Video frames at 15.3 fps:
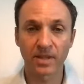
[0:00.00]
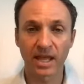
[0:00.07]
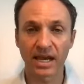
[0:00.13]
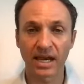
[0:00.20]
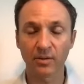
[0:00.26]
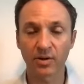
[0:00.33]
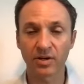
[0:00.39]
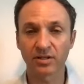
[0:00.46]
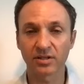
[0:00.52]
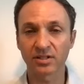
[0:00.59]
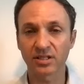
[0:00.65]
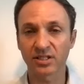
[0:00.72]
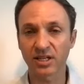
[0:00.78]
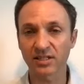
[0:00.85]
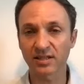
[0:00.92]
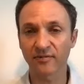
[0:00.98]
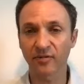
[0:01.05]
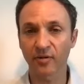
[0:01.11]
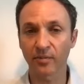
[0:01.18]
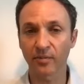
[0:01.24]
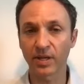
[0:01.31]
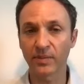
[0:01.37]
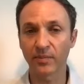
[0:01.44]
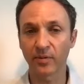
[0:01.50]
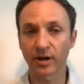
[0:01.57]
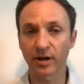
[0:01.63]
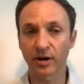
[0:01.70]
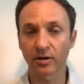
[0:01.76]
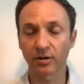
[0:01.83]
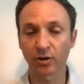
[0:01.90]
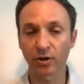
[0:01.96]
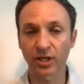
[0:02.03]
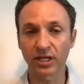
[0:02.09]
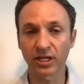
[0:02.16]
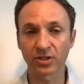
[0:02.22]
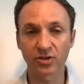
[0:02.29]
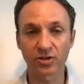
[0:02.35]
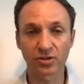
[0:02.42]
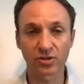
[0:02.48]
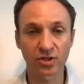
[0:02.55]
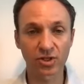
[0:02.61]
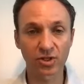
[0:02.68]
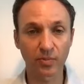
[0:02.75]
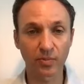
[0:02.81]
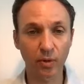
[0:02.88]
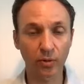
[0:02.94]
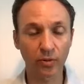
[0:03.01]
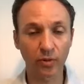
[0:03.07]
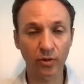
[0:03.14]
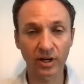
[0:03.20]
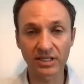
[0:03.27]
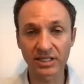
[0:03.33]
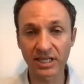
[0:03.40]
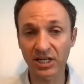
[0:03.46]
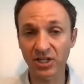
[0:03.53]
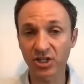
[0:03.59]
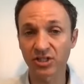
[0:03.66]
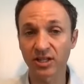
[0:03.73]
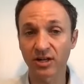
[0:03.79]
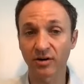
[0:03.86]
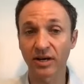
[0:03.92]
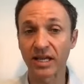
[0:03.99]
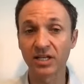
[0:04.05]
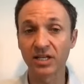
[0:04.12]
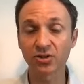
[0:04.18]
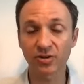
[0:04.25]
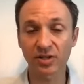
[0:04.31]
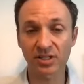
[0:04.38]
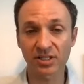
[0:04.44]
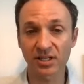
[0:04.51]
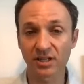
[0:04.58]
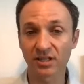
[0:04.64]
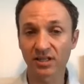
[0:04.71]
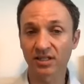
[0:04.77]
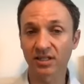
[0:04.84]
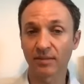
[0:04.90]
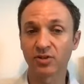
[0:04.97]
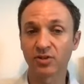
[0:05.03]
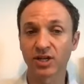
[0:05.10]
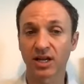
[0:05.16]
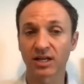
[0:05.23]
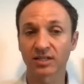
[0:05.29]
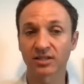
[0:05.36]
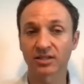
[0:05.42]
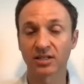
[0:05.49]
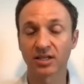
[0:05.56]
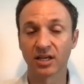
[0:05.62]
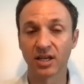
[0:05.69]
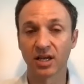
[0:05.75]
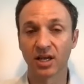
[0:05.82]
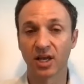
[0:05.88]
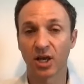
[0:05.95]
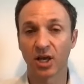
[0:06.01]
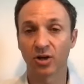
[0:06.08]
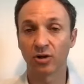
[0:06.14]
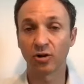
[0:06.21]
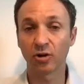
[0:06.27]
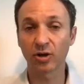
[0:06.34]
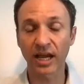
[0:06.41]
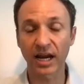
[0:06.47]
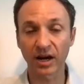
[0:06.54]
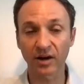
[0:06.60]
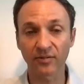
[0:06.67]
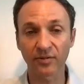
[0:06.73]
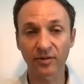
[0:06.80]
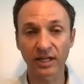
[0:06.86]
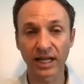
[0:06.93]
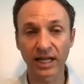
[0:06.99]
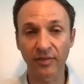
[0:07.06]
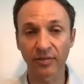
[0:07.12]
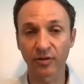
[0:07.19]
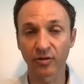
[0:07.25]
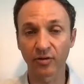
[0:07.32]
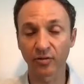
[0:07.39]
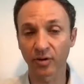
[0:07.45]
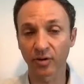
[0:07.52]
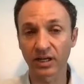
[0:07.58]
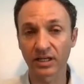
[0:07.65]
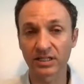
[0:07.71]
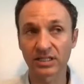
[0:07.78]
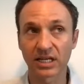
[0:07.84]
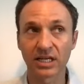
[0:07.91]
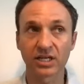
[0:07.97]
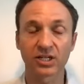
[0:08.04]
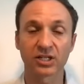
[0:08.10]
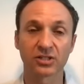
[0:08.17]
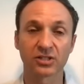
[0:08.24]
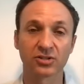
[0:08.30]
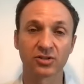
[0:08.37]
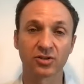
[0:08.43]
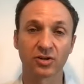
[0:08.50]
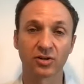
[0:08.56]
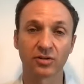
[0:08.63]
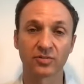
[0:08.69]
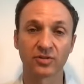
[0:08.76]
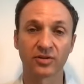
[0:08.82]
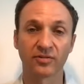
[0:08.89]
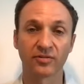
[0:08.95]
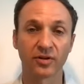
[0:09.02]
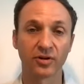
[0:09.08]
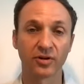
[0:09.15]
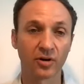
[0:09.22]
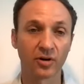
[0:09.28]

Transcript: I would suggest that for people that are looking to support the organizations that are interested in the subject, look carefully at those organizations in terms of,